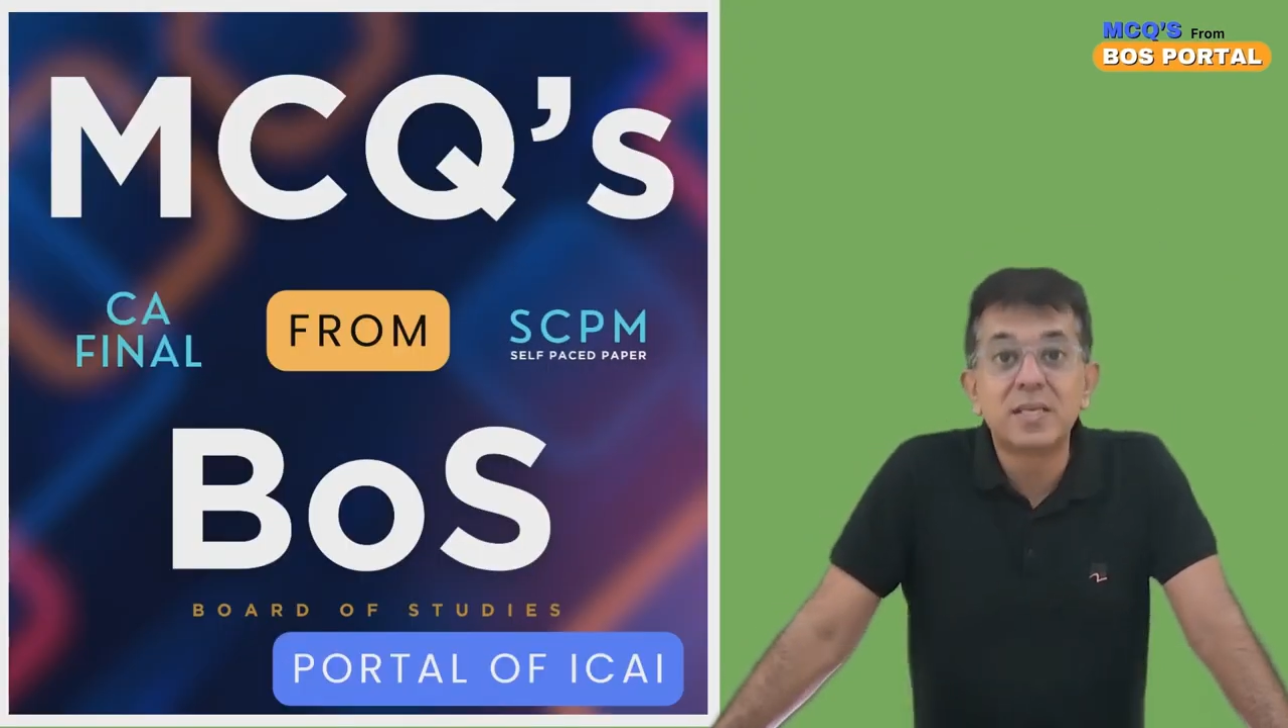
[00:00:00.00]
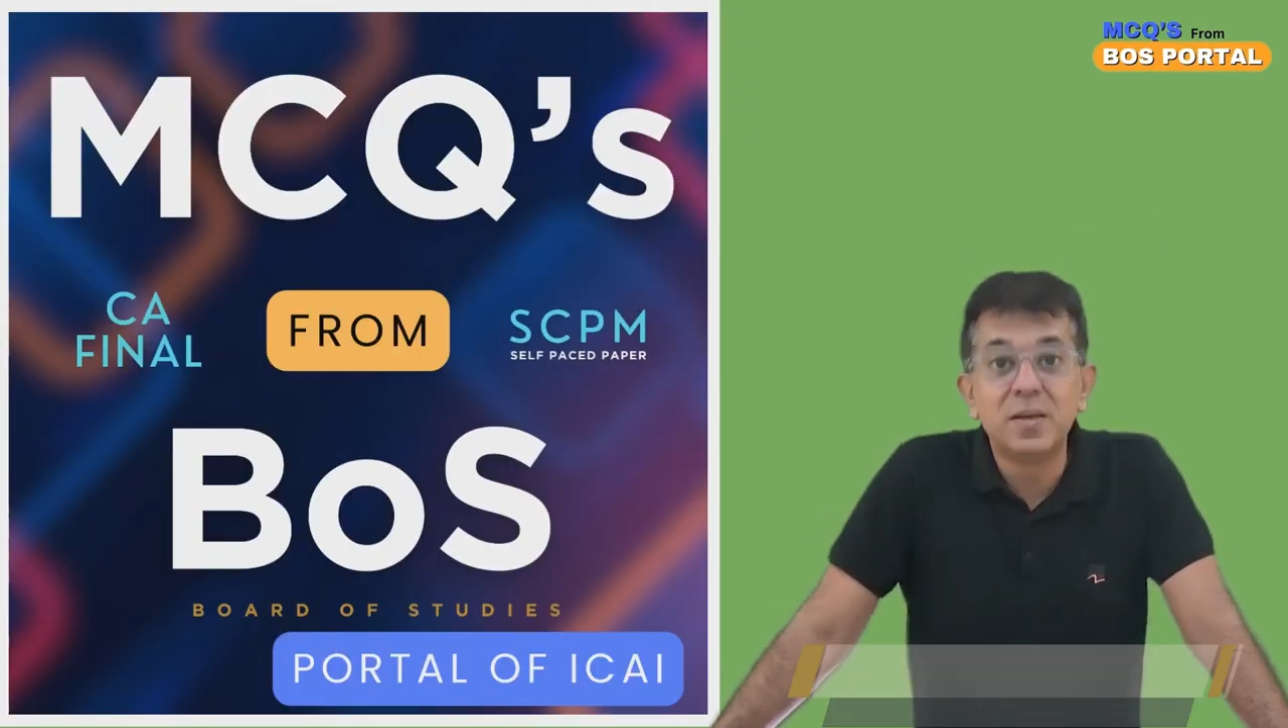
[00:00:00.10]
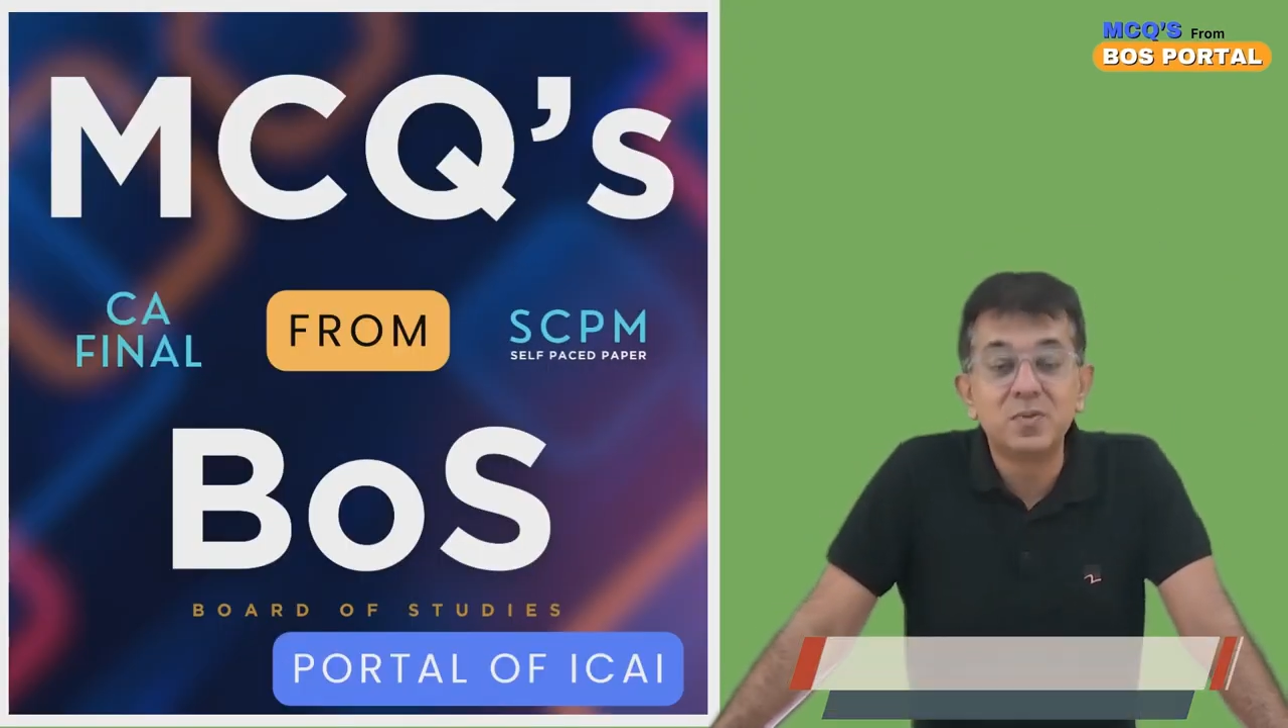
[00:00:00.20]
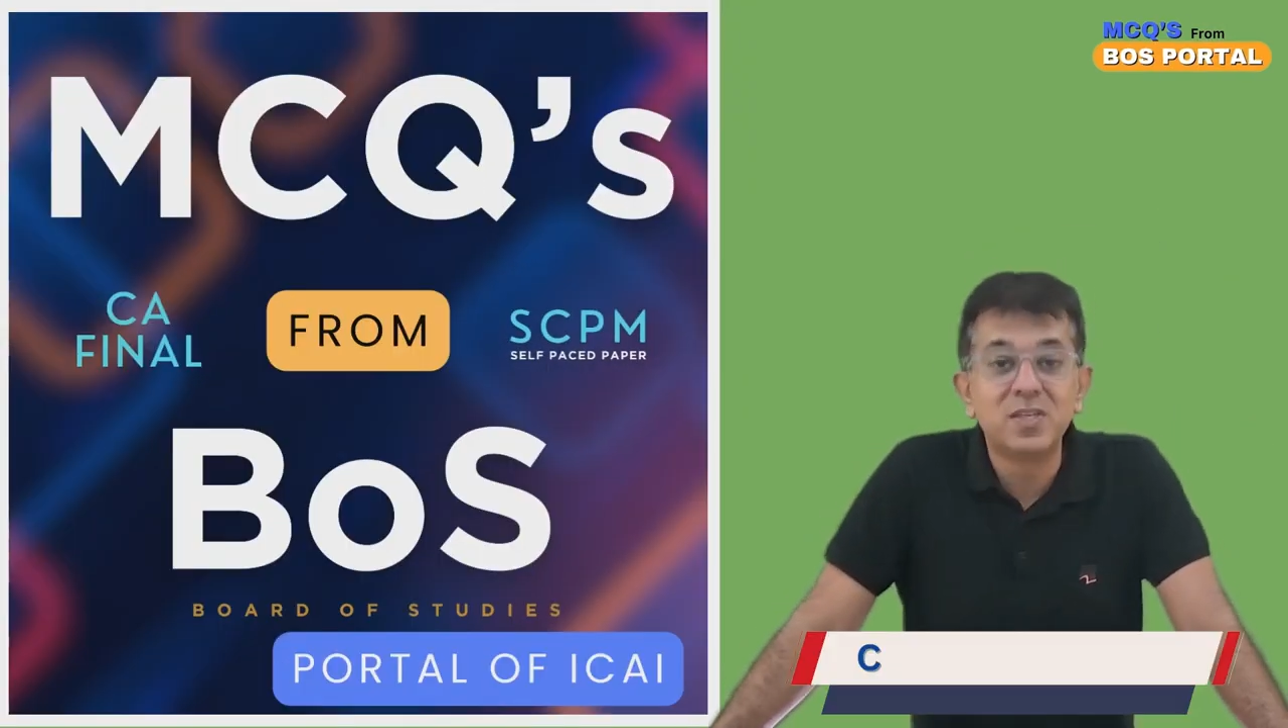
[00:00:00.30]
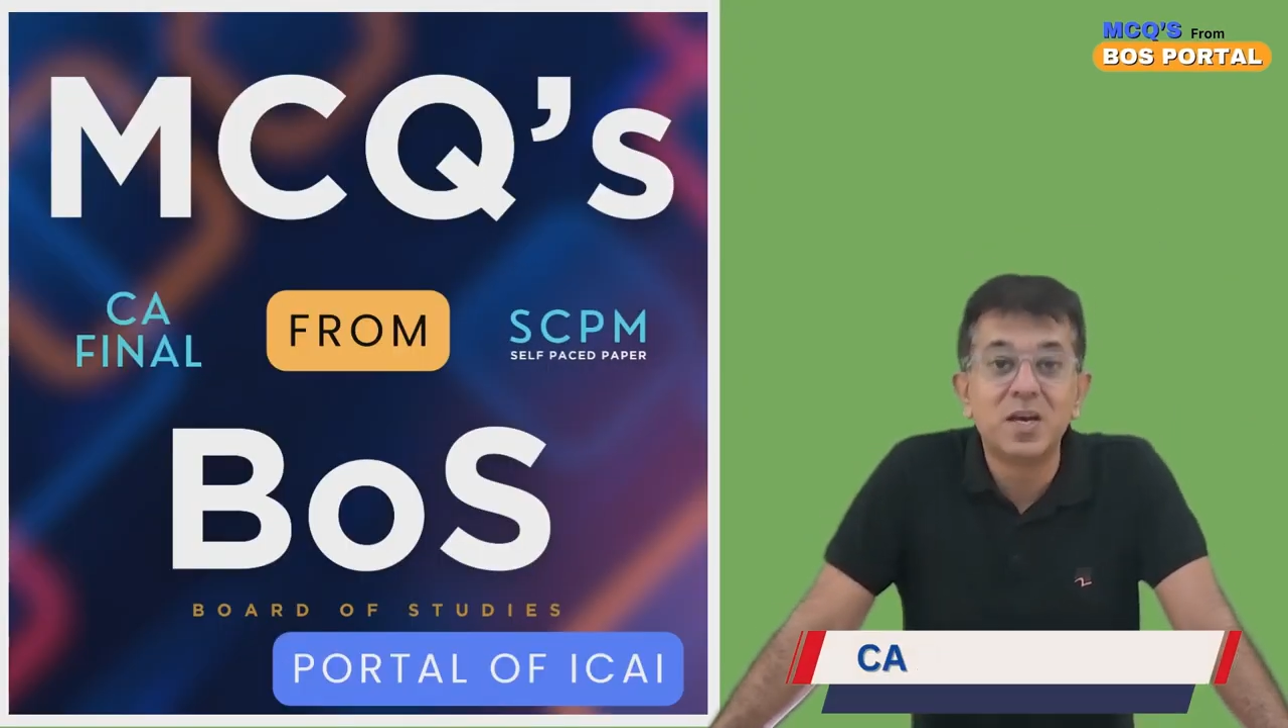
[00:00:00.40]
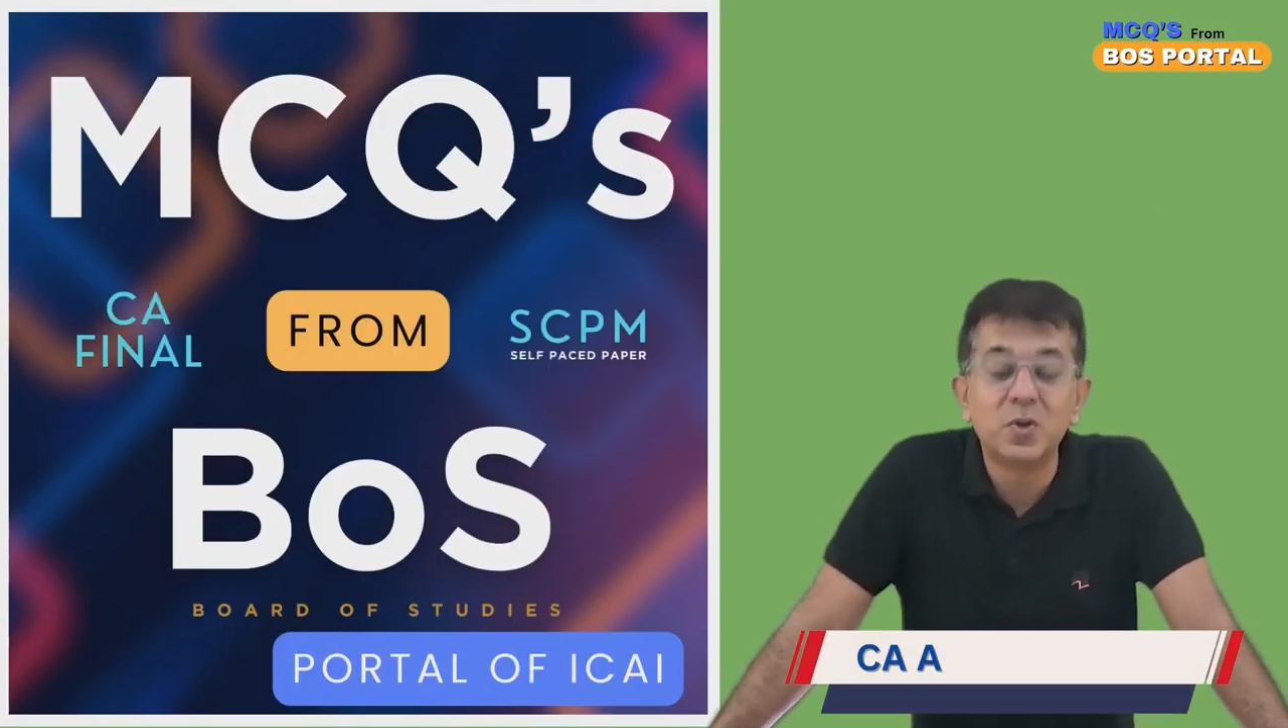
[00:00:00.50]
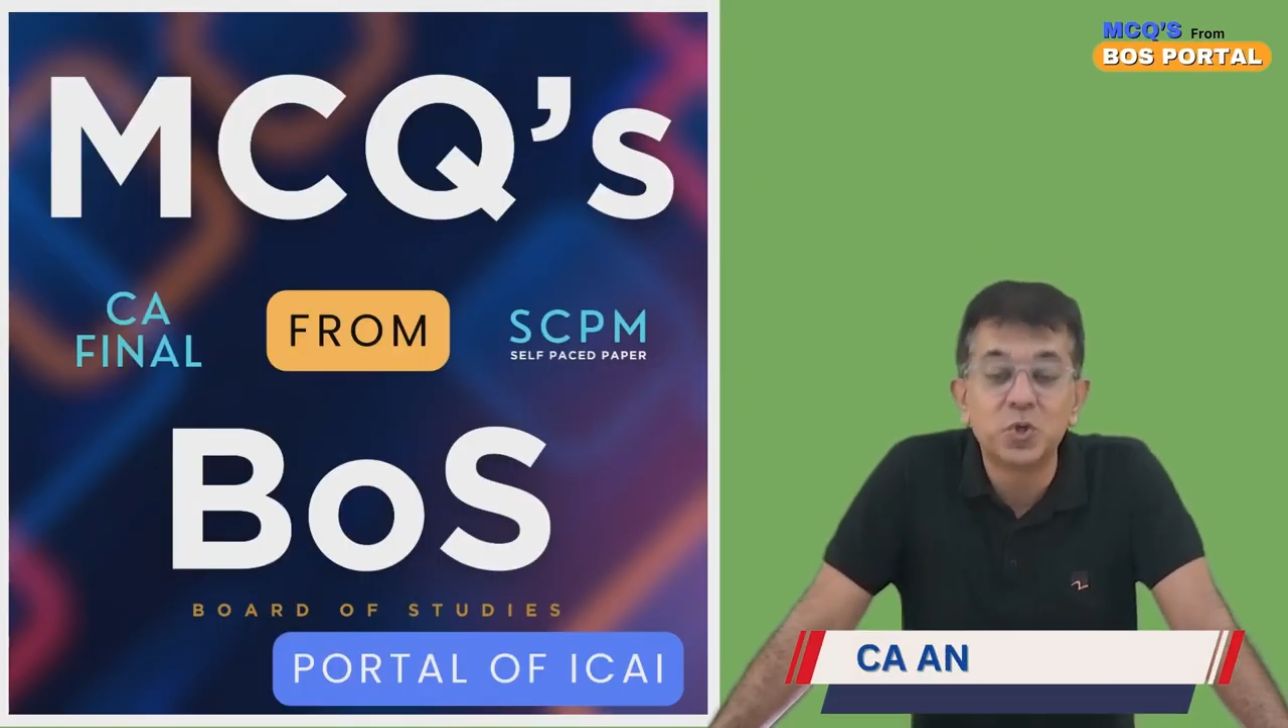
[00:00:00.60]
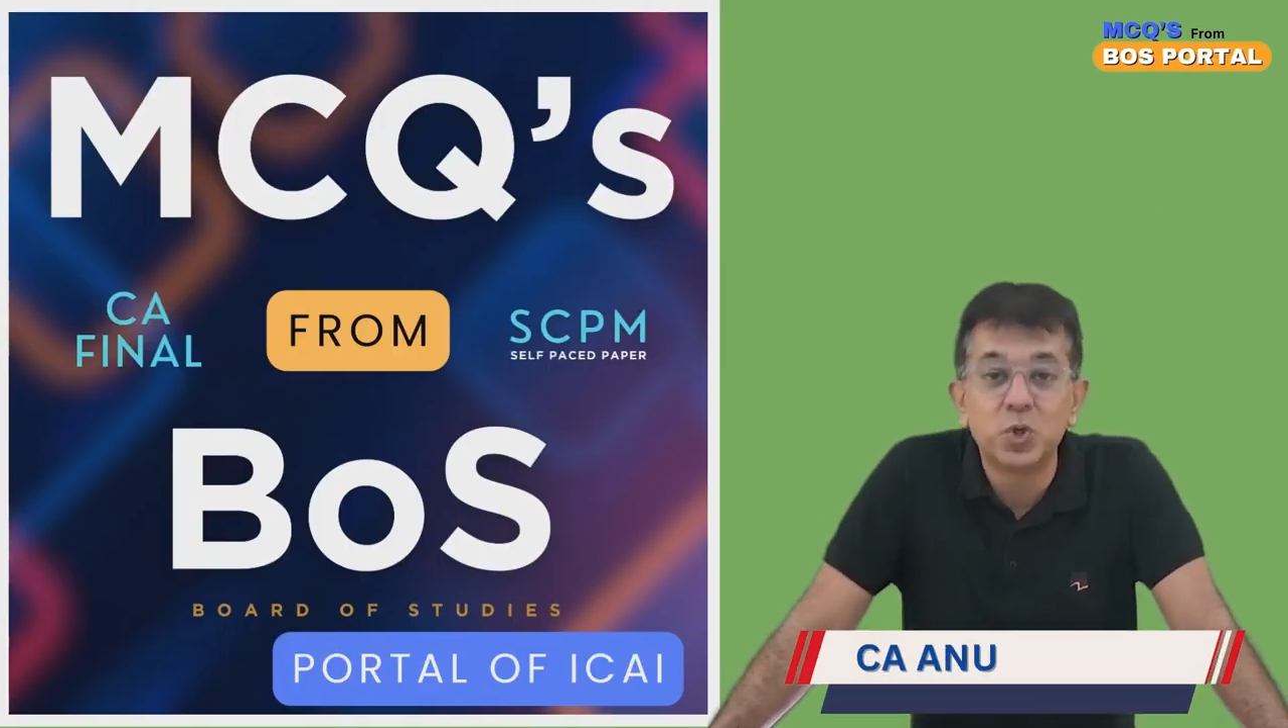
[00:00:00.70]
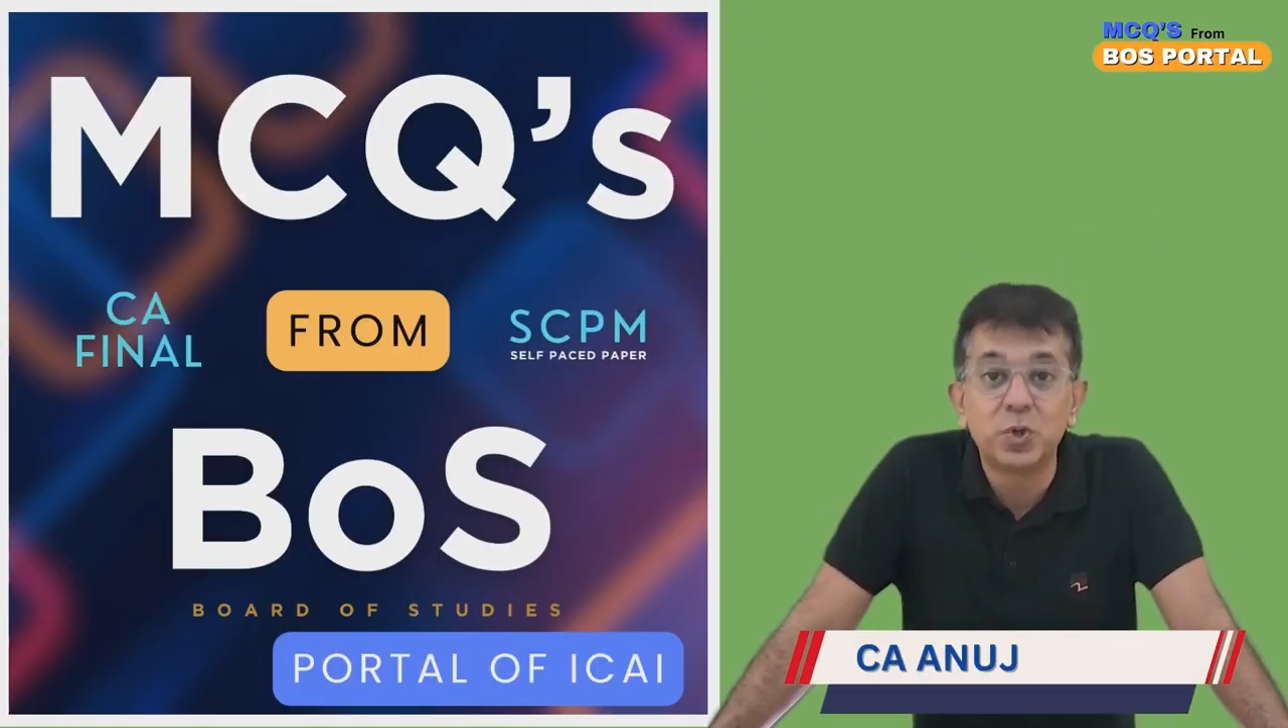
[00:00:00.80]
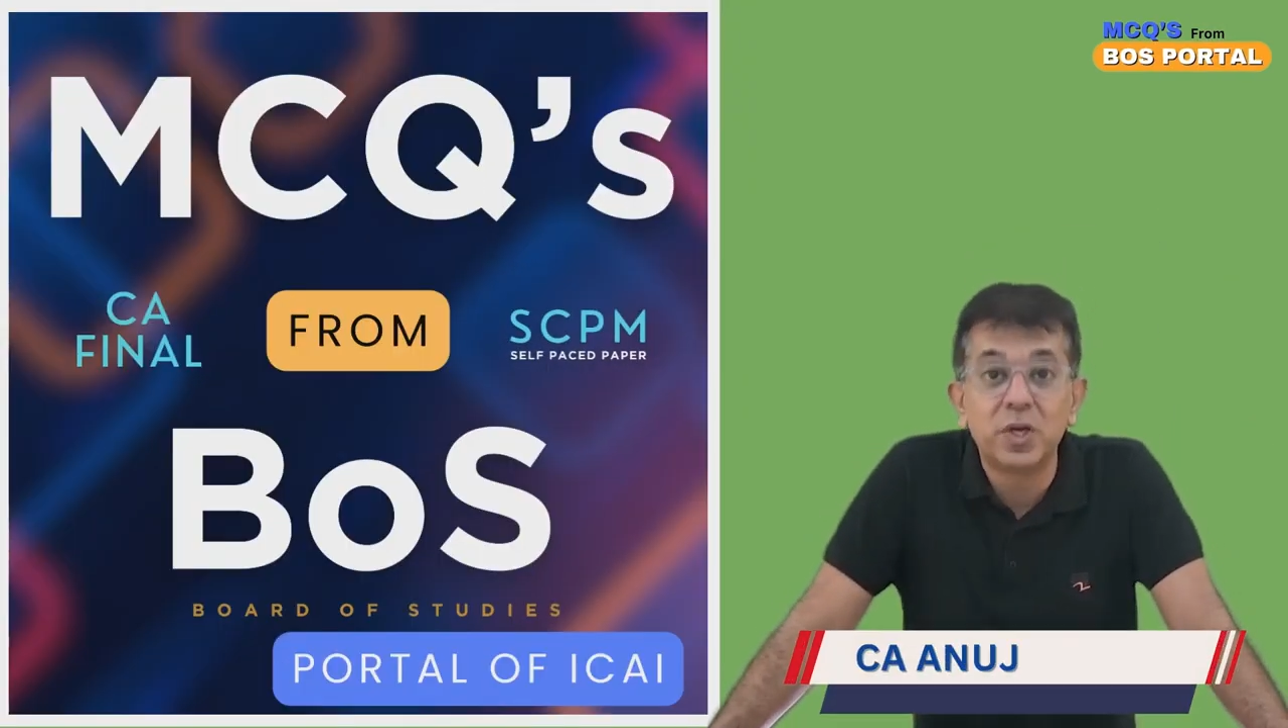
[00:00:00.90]
I'm Siano
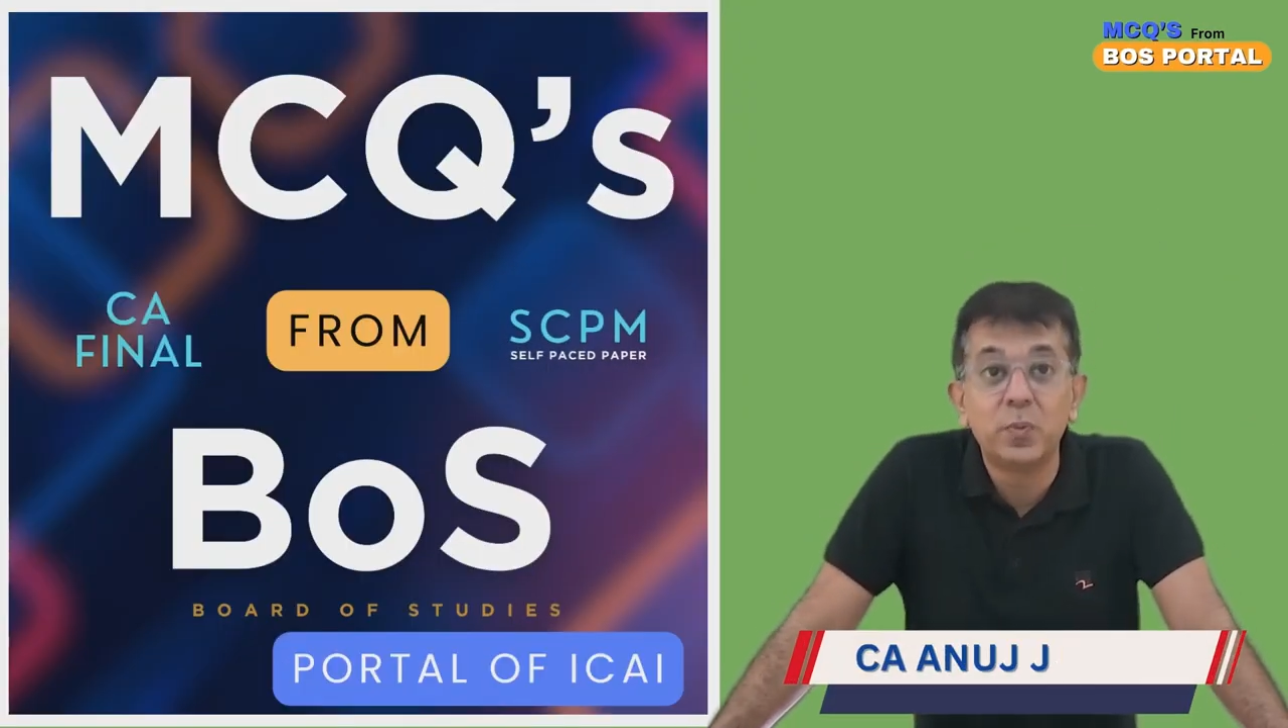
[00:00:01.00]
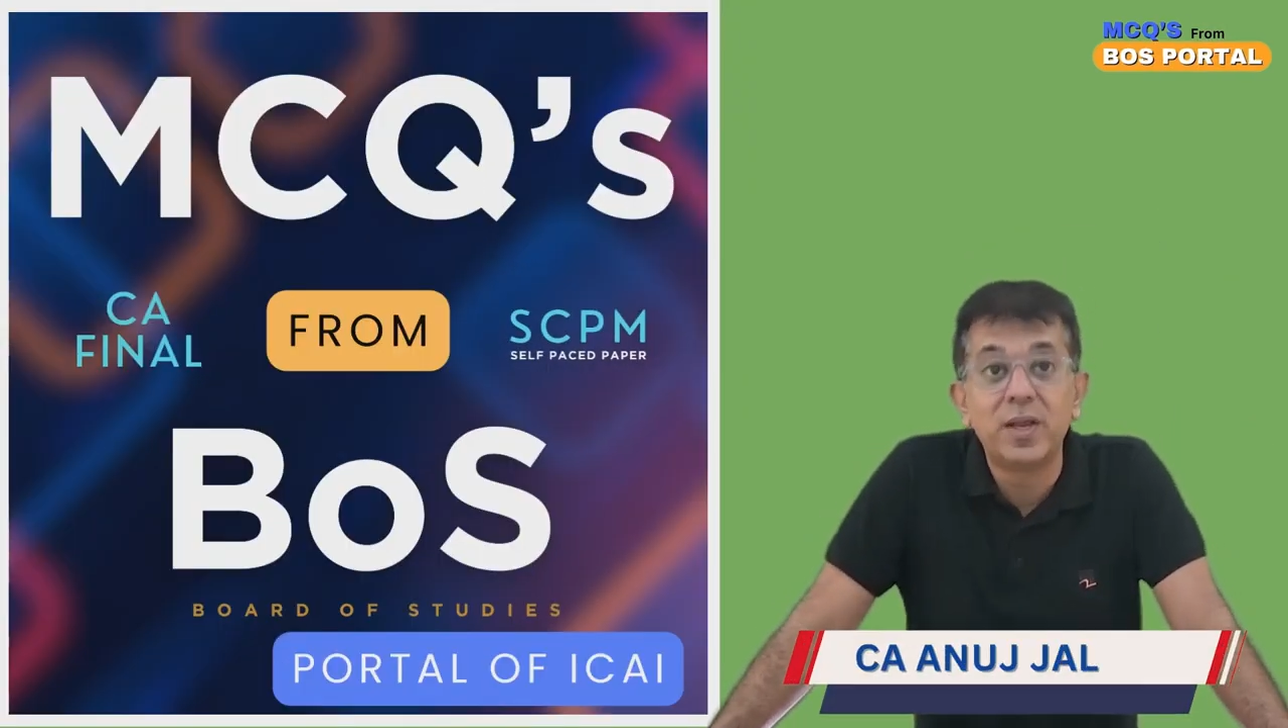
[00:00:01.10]
Jolota.